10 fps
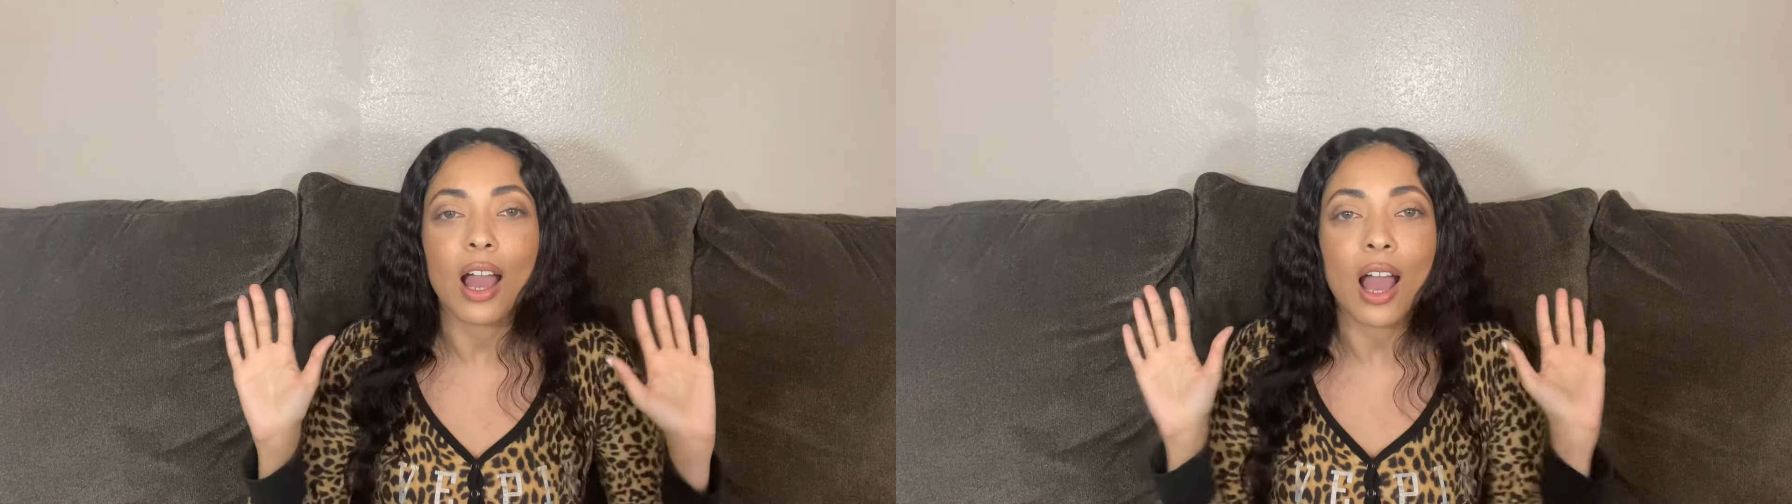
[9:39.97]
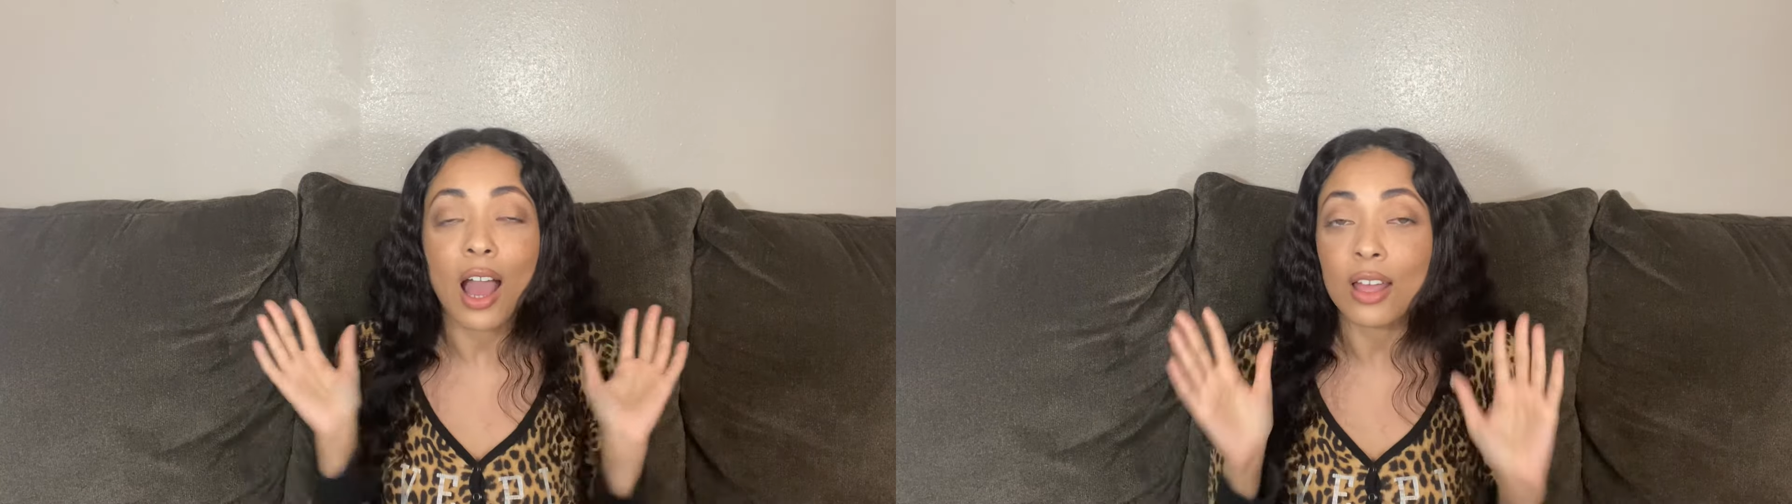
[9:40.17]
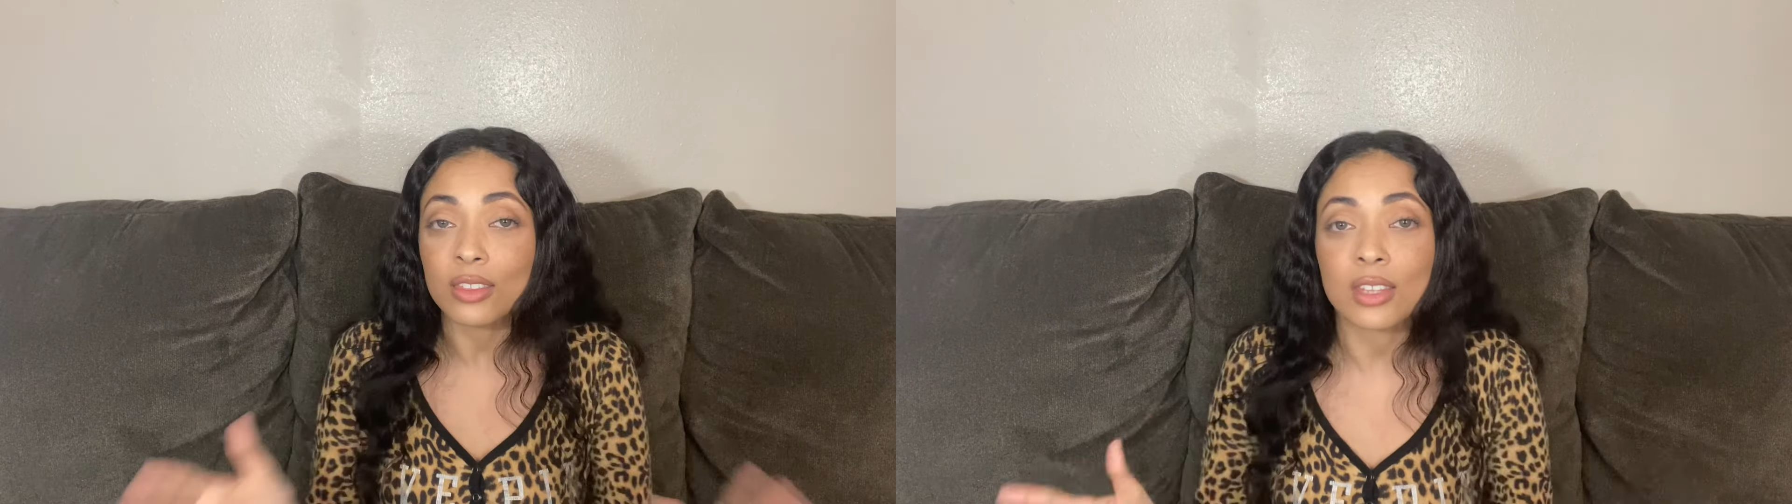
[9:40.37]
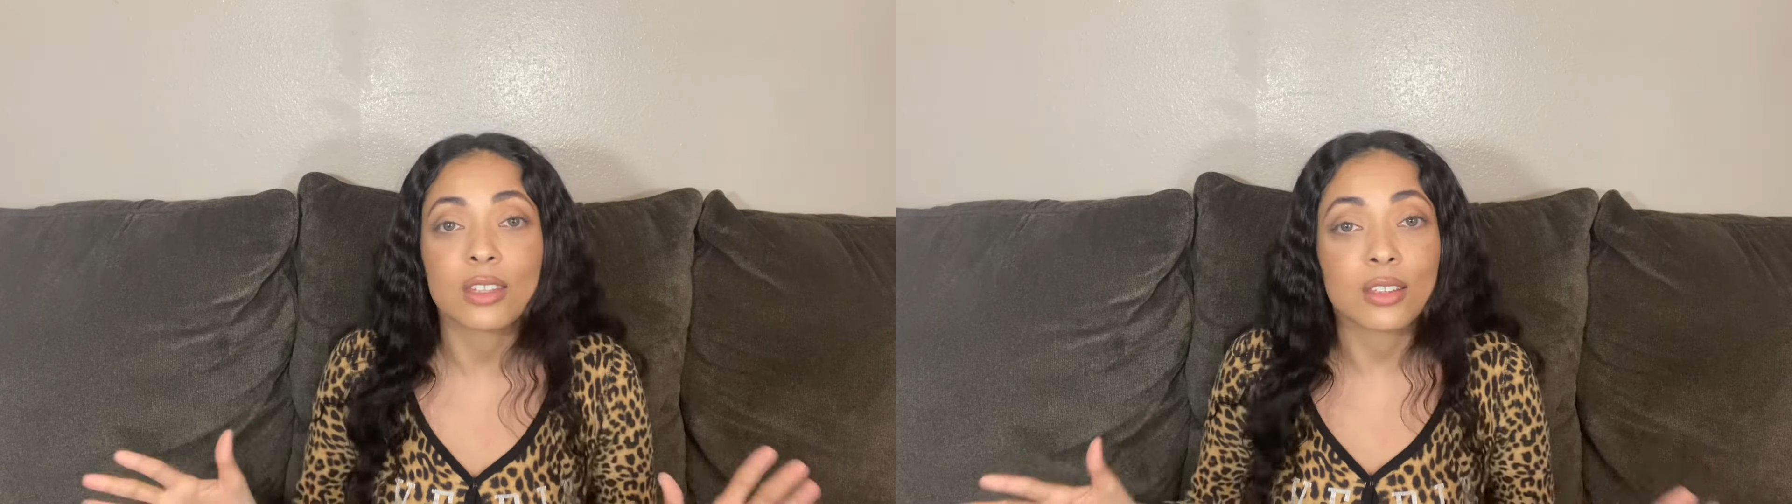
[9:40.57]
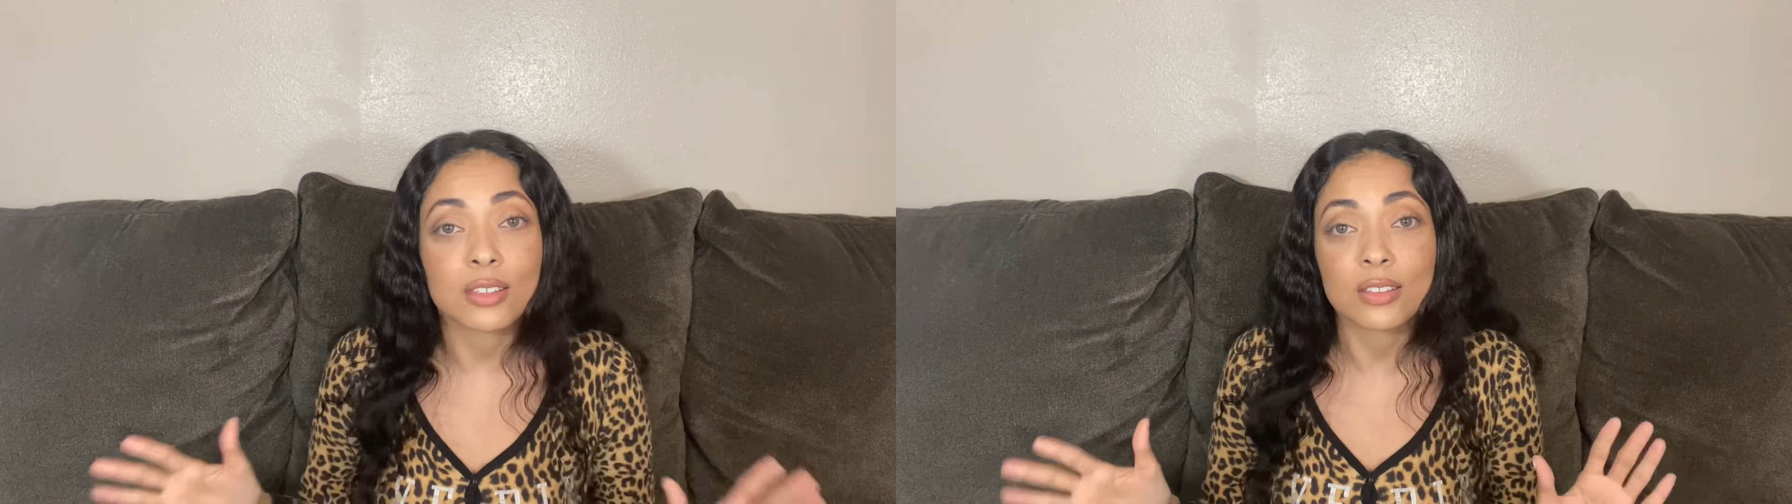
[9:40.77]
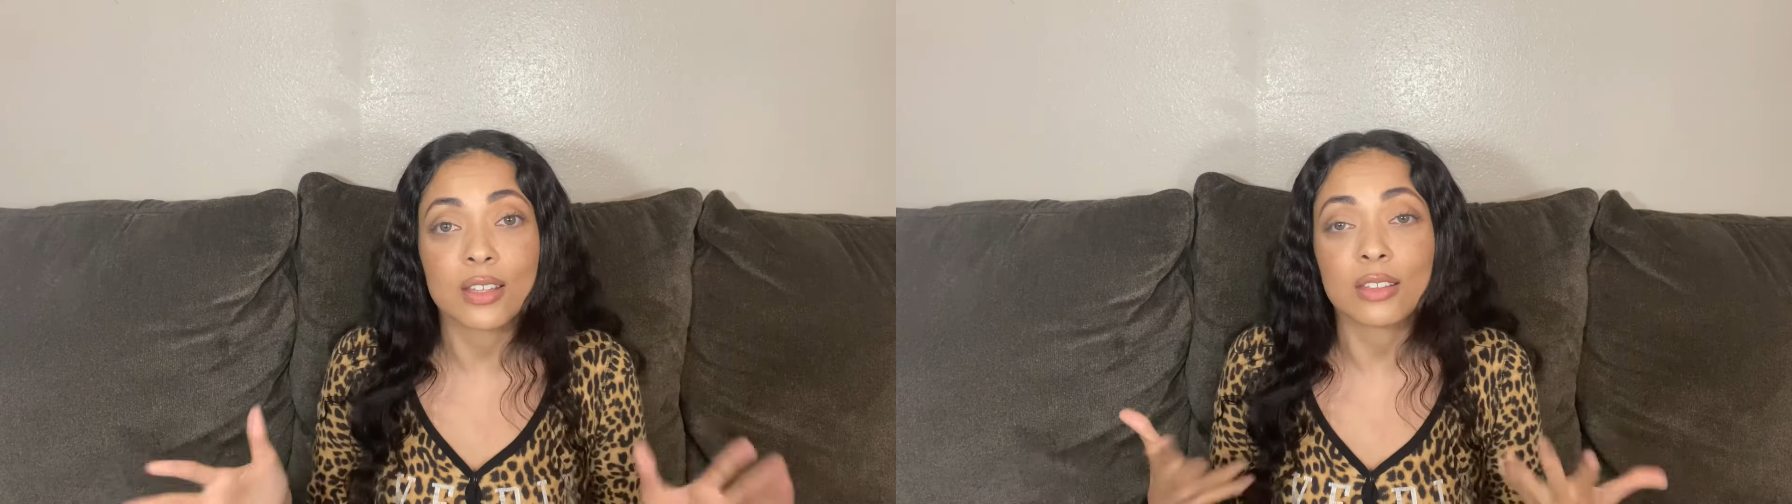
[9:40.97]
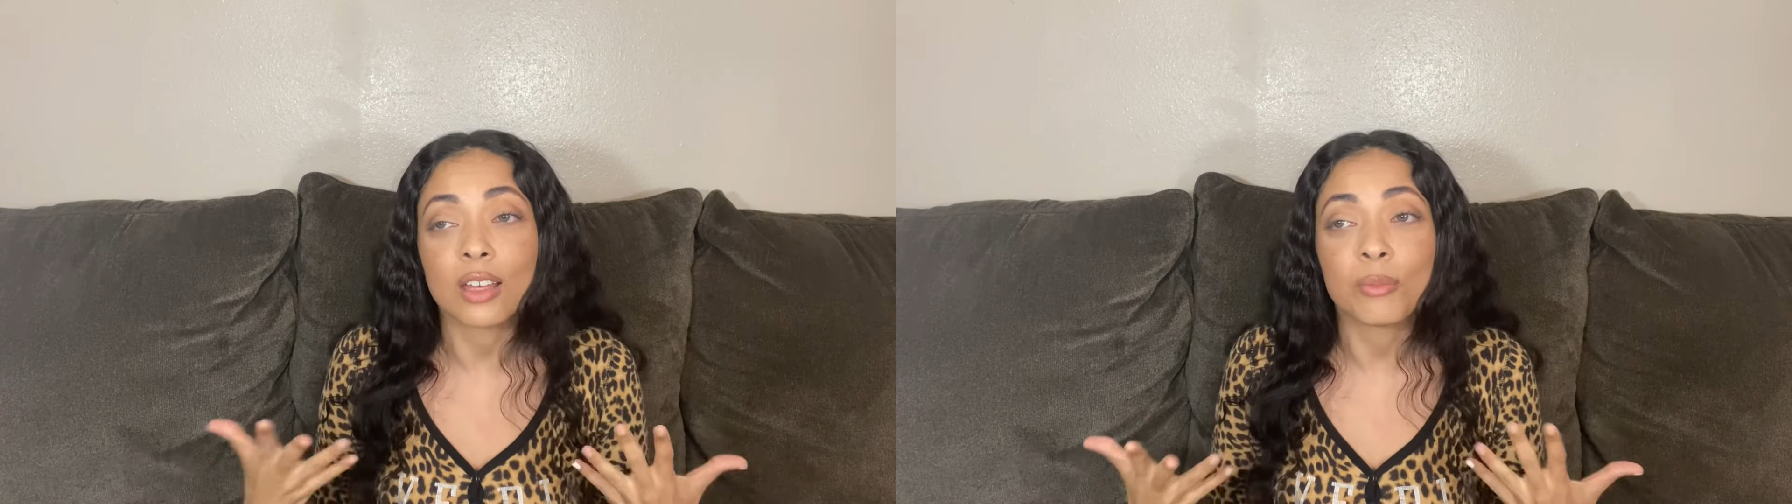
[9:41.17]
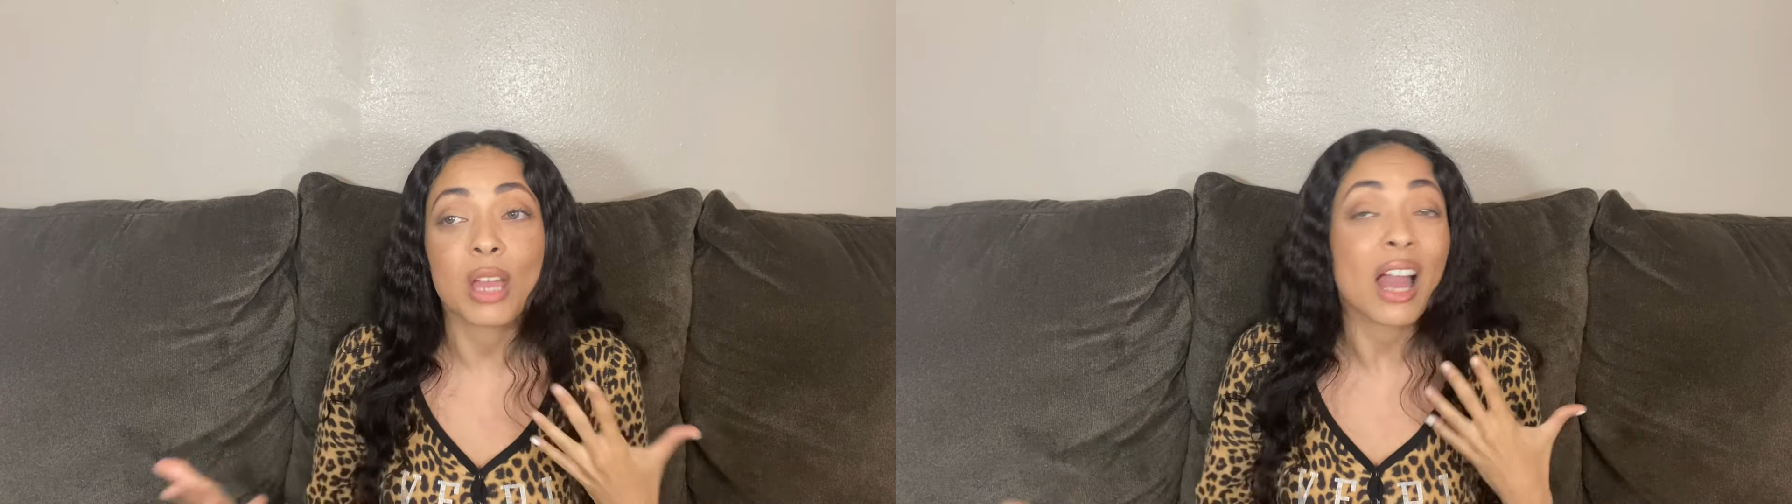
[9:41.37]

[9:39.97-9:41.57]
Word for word: I think this is, I, I, mean,